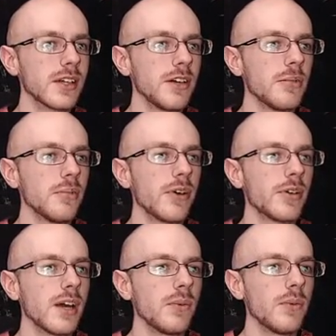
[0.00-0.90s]
Um,
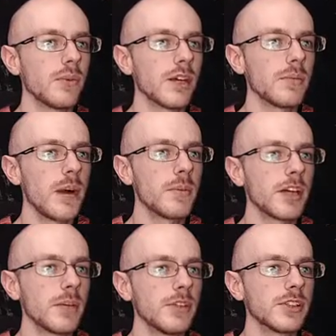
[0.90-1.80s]
okay, well, we're gonna pop it a
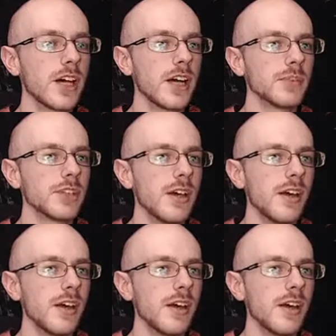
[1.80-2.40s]
couple of times